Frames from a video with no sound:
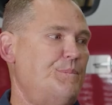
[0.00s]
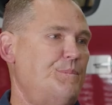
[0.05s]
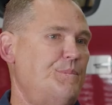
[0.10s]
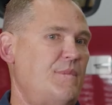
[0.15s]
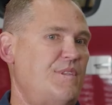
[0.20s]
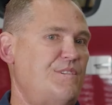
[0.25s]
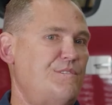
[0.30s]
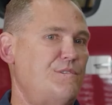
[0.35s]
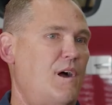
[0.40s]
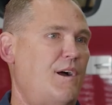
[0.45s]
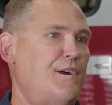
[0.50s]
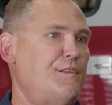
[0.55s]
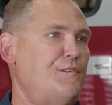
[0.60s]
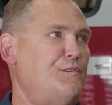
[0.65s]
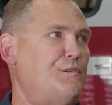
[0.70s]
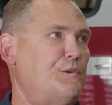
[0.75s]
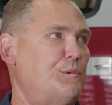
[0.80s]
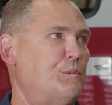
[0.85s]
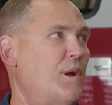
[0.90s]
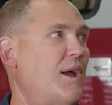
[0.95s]
It's not
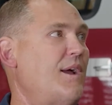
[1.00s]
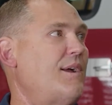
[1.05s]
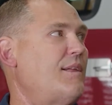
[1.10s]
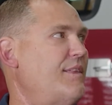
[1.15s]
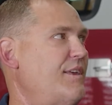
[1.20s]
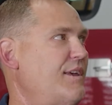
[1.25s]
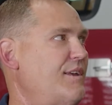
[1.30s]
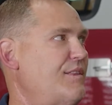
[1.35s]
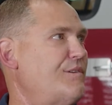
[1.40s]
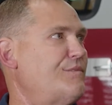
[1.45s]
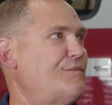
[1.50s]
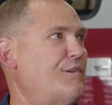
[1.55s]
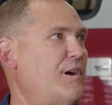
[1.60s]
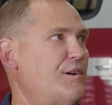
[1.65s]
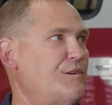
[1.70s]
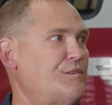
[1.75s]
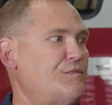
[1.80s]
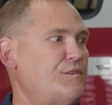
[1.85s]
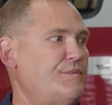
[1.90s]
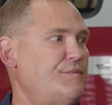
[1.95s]
directly in the
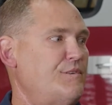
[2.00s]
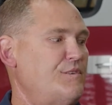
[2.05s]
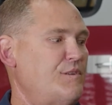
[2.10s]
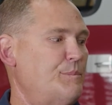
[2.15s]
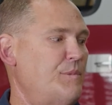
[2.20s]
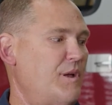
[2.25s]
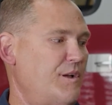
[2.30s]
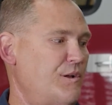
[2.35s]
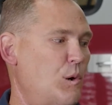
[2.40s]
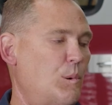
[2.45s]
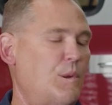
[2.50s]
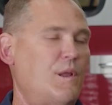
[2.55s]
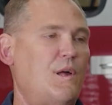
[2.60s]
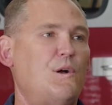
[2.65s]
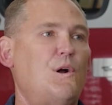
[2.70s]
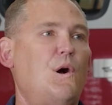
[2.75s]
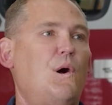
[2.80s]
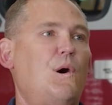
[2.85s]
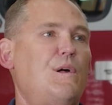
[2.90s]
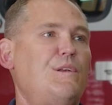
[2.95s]
fire service. I'm not going on
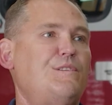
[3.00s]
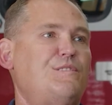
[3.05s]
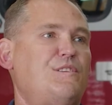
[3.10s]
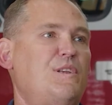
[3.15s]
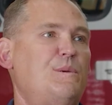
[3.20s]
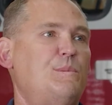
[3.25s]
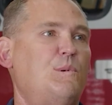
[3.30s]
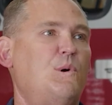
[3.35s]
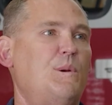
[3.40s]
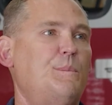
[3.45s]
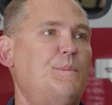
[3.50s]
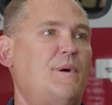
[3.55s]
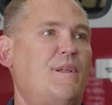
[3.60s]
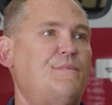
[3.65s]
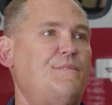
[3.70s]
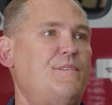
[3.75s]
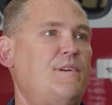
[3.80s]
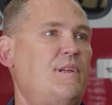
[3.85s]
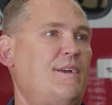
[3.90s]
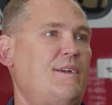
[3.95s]
calls anymore, but I
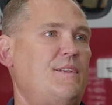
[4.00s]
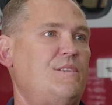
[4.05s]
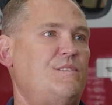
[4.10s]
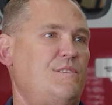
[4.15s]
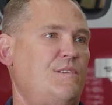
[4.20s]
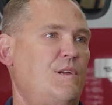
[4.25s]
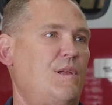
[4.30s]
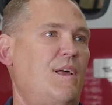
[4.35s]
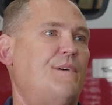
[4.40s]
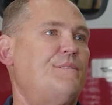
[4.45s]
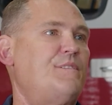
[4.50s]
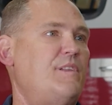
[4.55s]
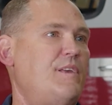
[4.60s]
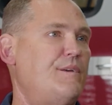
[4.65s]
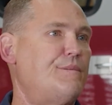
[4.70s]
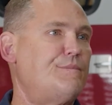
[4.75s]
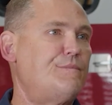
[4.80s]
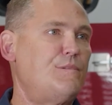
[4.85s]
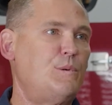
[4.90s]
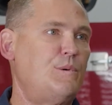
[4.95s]
feel I can still have an
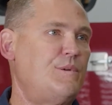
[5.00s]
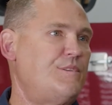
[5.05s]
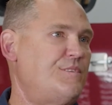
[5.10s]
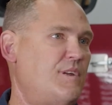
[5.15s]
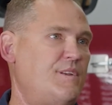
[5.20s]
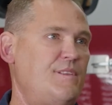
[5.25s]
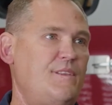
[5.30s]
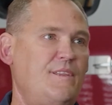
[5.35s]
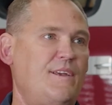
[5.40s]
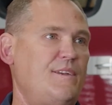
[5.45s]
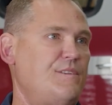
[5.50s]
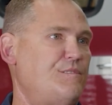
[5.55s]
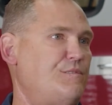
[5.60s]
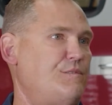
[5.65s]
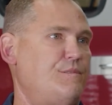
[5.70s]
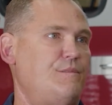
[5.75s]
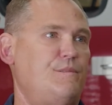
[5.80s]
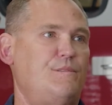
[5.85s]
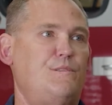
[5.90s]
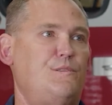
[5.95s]
influence on the next
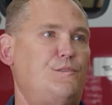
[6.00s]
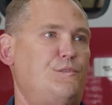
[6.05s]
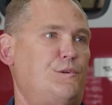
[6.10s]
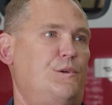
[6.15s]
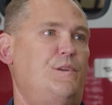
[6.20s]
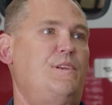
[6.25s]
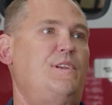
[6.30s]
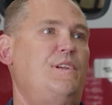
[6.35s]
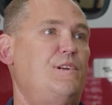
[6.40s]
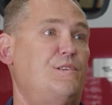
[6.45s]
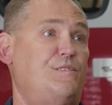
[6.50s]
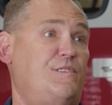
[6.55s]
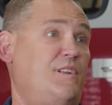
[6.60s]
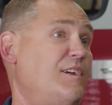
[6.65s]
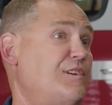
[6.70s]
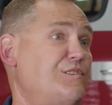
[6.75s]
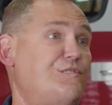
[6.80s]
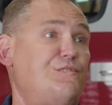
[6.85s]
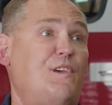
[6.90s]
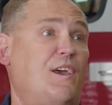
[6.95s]
30 years, the
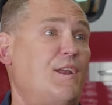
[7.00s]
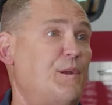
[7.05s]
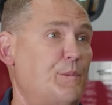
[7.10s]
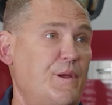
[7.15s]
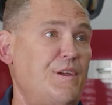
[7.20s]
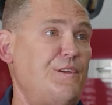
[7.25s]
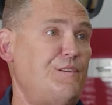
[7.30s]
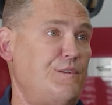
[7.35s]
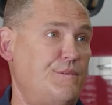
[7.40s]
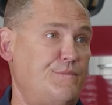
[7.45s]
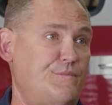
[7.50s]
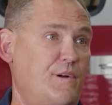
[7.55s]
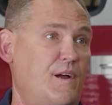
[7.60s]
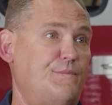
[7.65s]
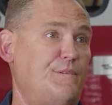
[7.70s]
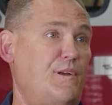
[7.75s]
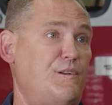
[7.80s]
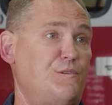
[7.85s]
next generation of firefighters,